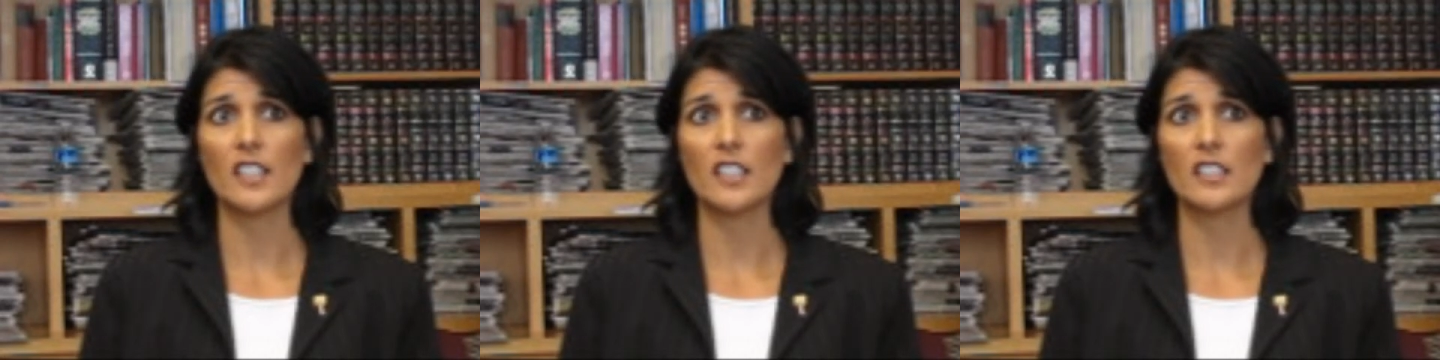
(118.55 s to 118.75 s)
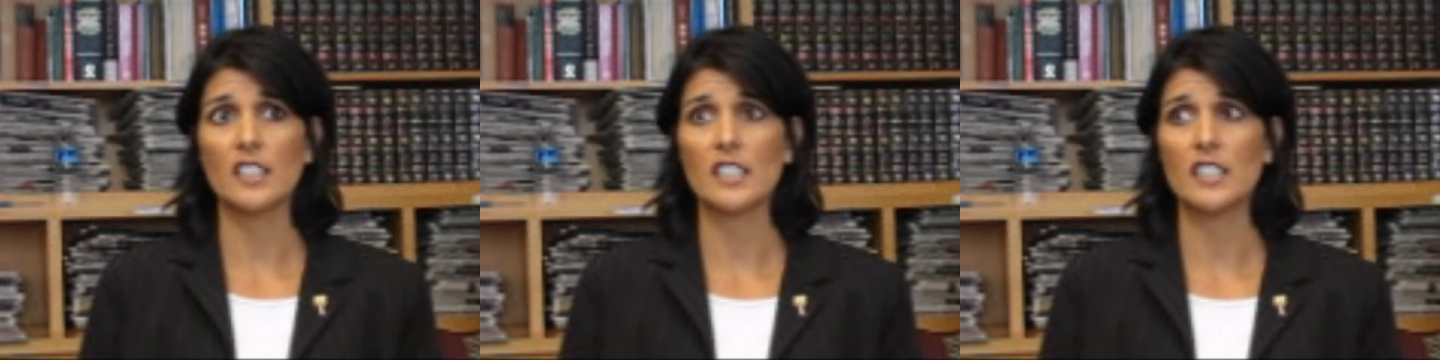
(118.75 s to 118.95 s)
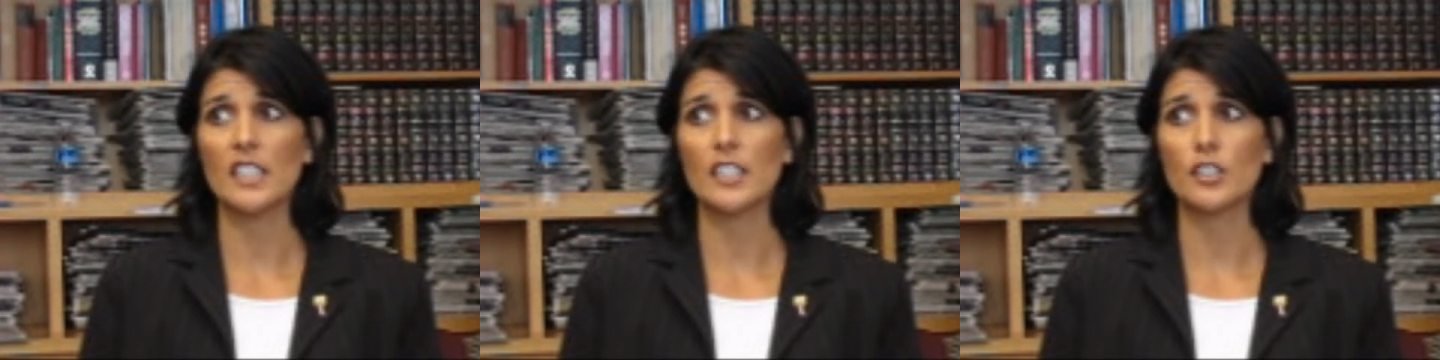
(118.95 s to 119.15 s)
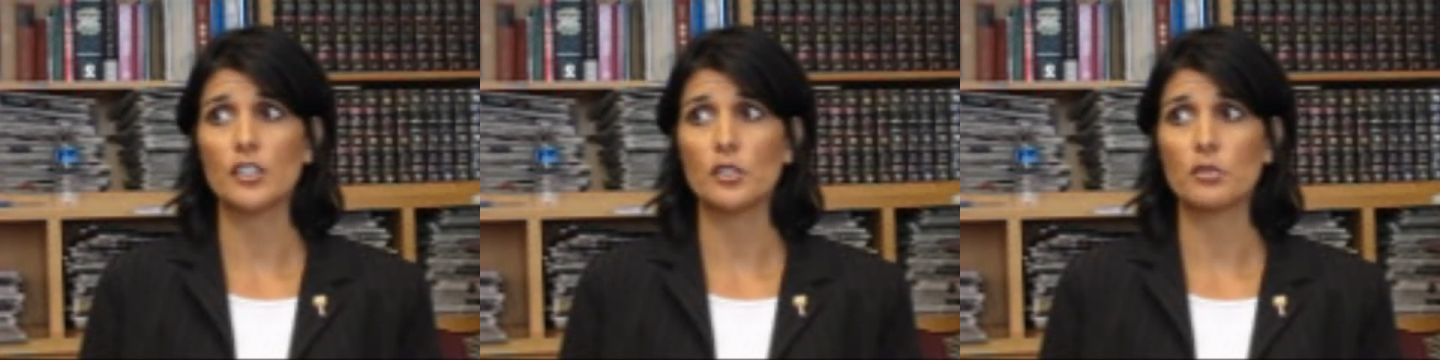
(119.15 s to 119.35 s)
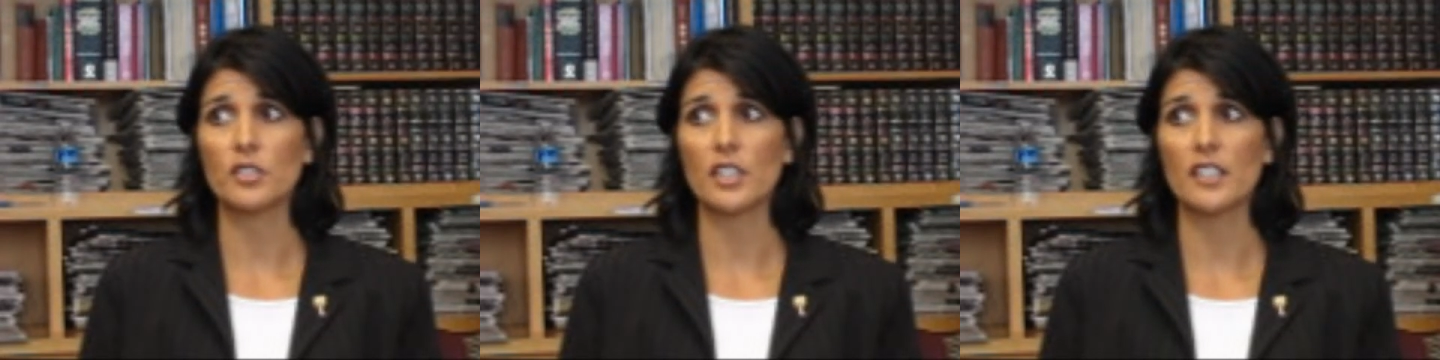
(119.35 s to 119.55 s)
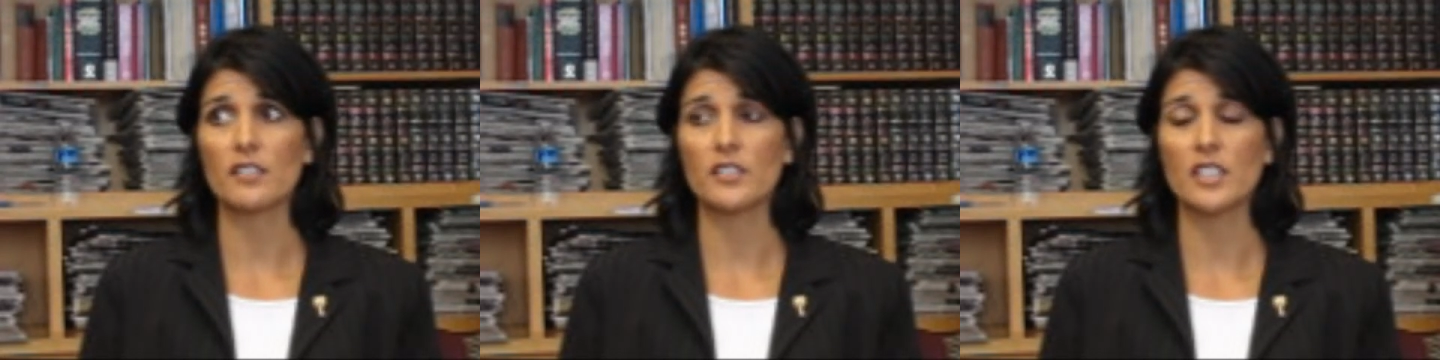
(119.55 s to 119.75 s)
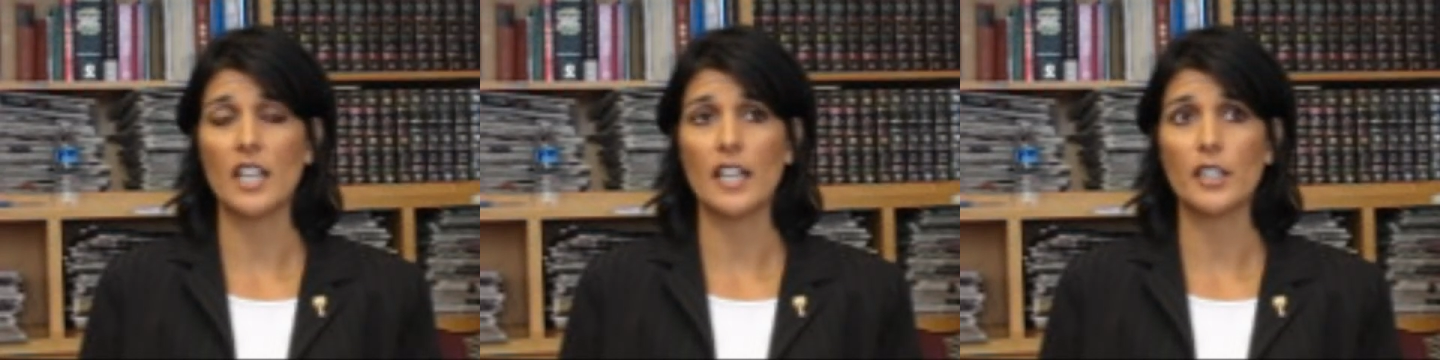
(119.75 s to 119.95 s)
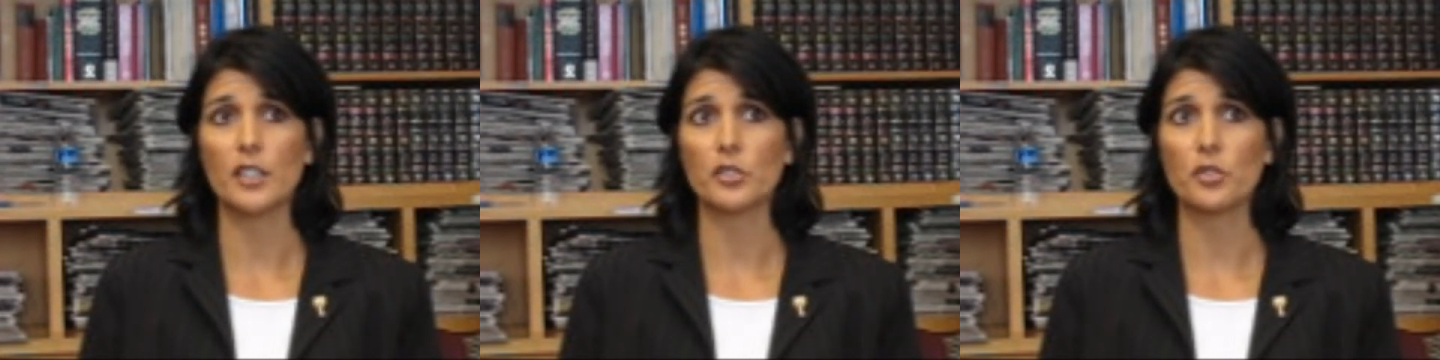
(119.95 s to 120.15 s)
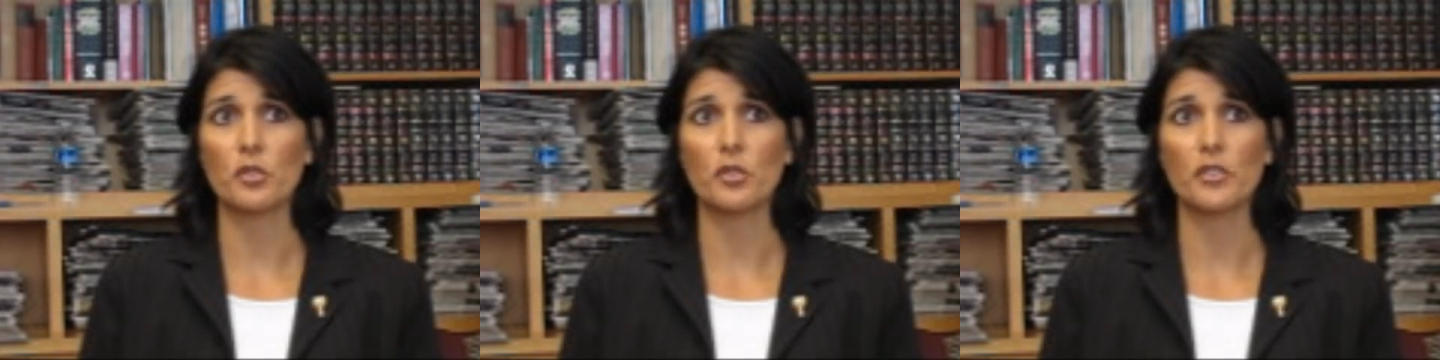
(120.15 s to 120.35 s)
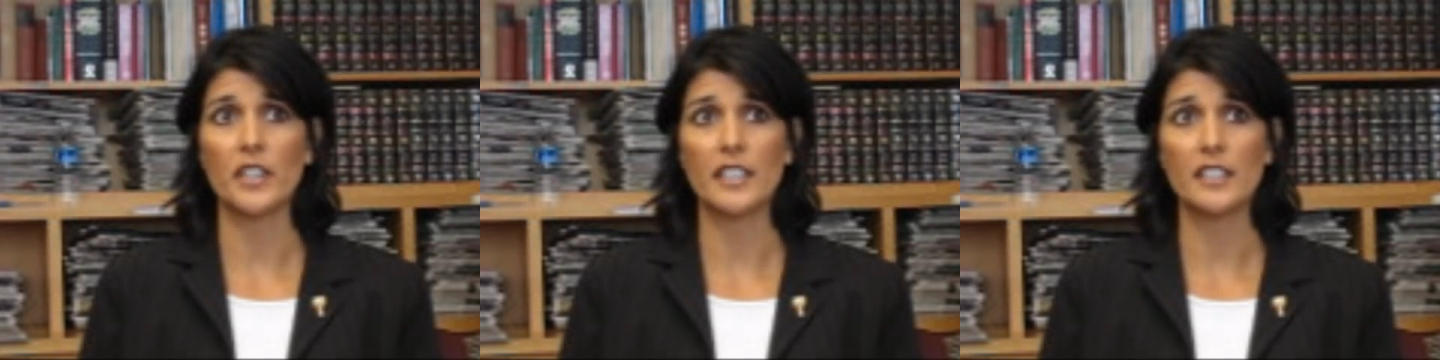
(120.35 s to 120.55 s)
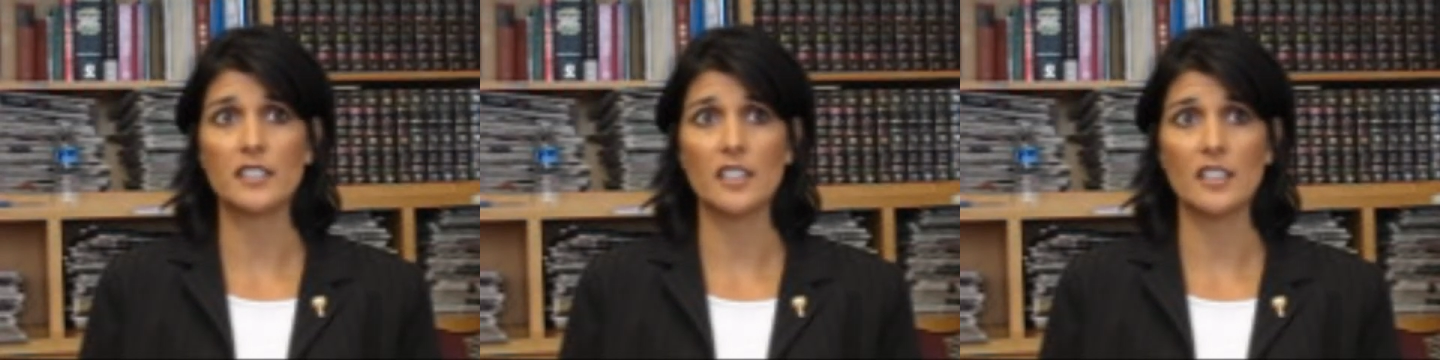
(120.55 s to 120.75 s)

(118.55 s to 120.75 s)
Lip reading: suddenly need a new set of tires or they